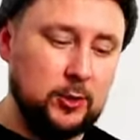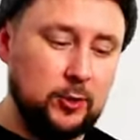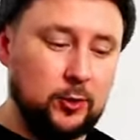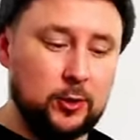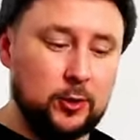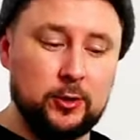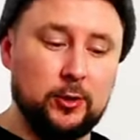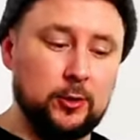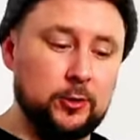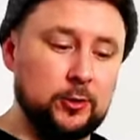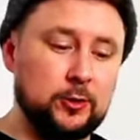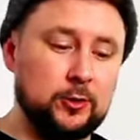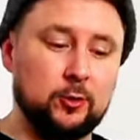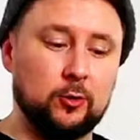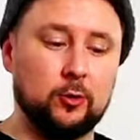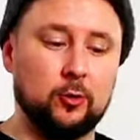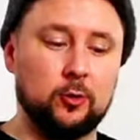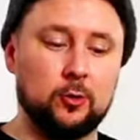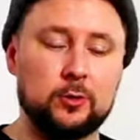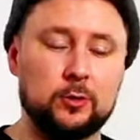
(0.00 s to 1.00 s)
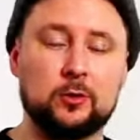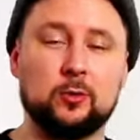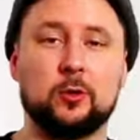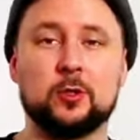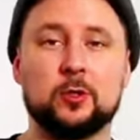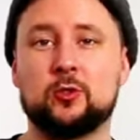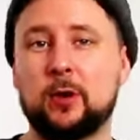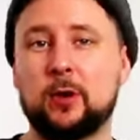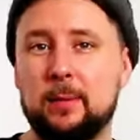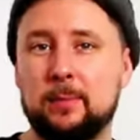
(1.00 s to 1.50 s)
You can use your sort
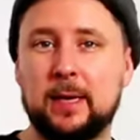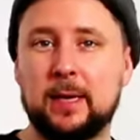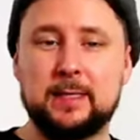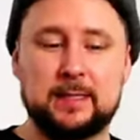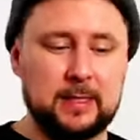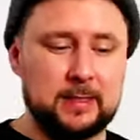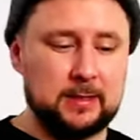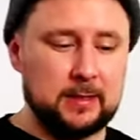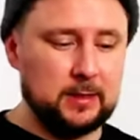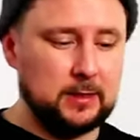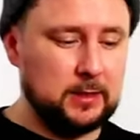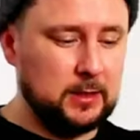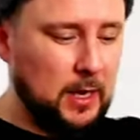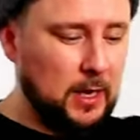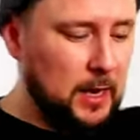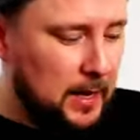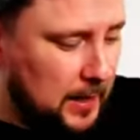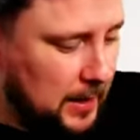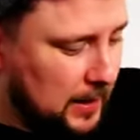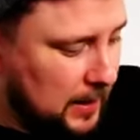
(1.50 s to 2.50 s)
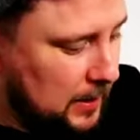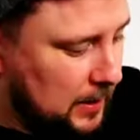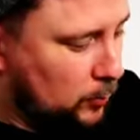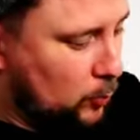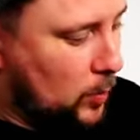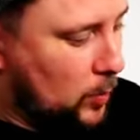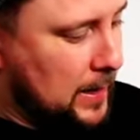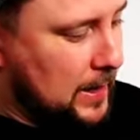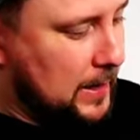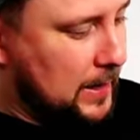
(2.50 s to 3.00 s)
of straight blade scissors
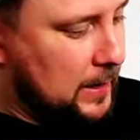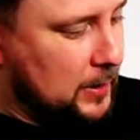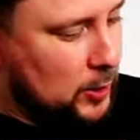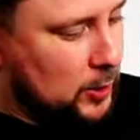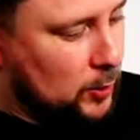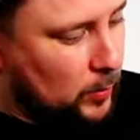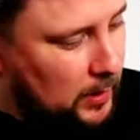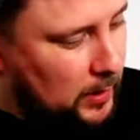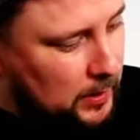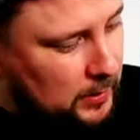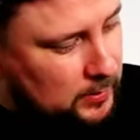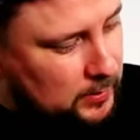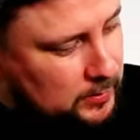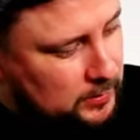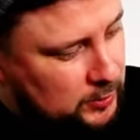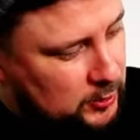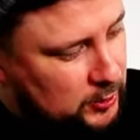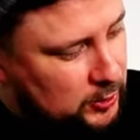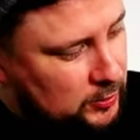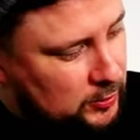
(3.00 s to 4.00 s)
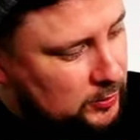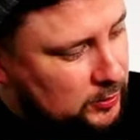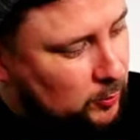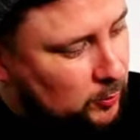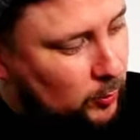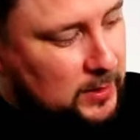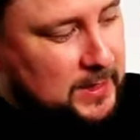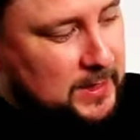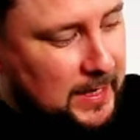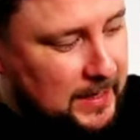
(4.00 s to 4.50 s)
where you are
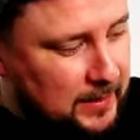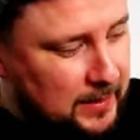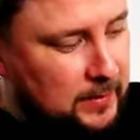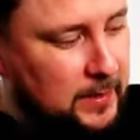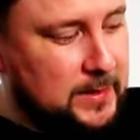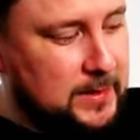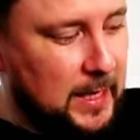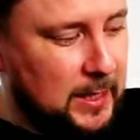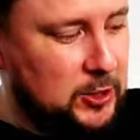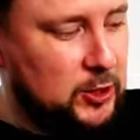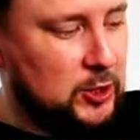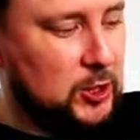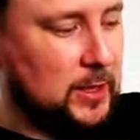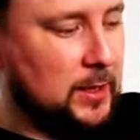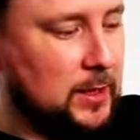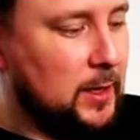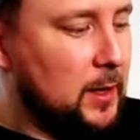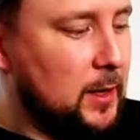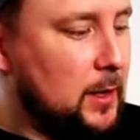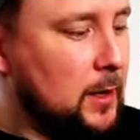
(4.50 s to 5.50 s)
sort of taking the texture,